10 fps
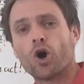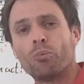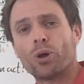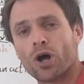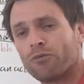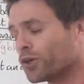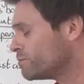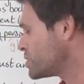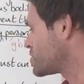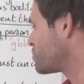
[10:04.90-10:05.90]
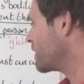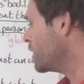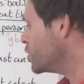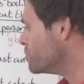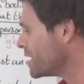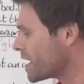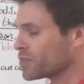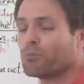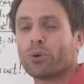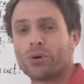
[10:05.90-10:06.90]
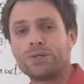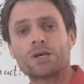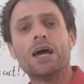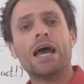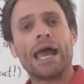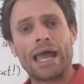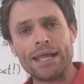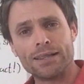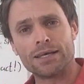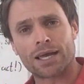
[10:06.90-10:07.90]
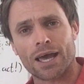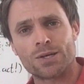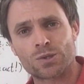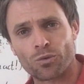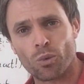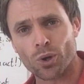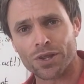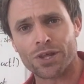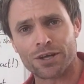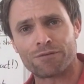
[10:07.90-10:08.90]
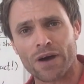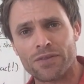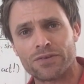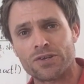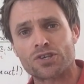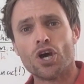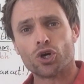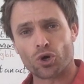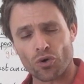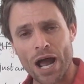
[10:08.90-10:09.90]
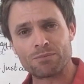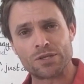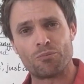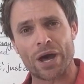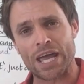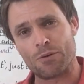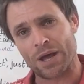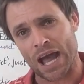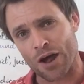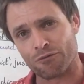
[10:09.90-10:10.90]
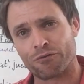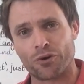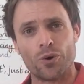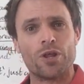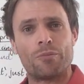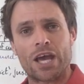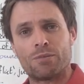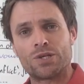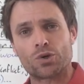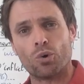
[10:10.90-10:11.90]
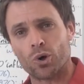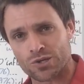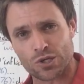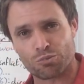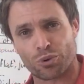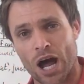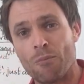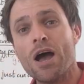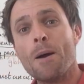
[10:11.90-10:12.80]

a couple of them just to illuminate the point. In the case of Woolen, the defendant grabbed a baby and threw the baby towards its pram,